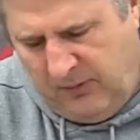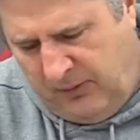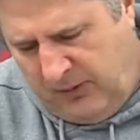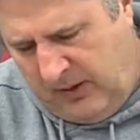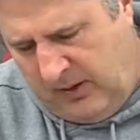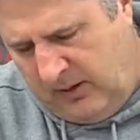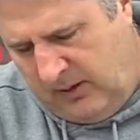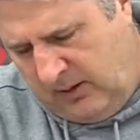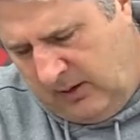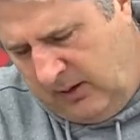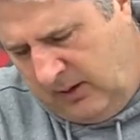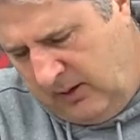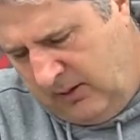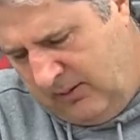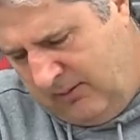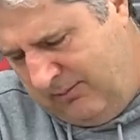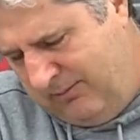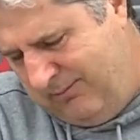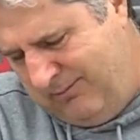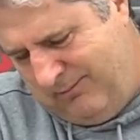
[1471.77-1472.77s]
friendly
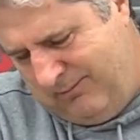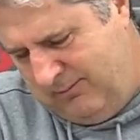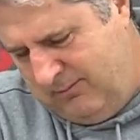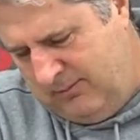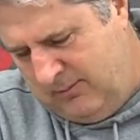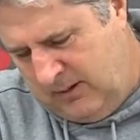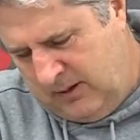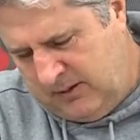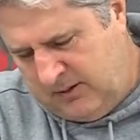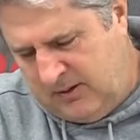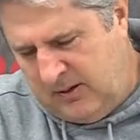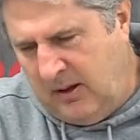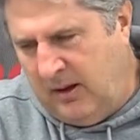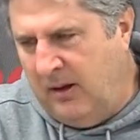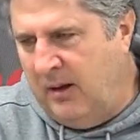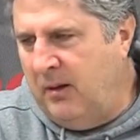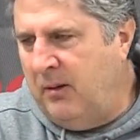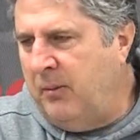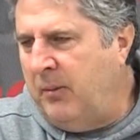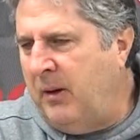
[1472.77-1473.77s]
and
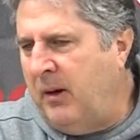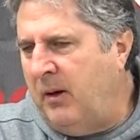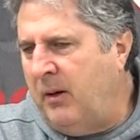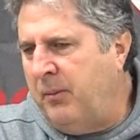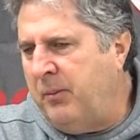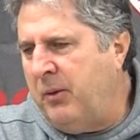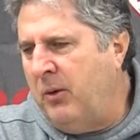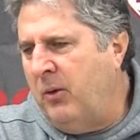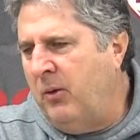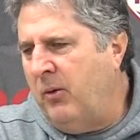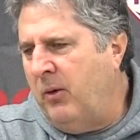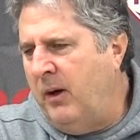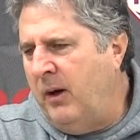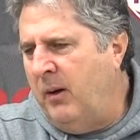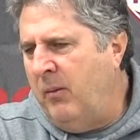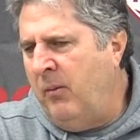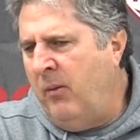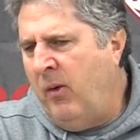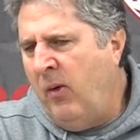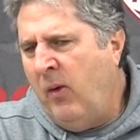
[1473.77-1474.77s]
excited about our
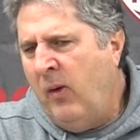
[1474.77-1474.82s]
program.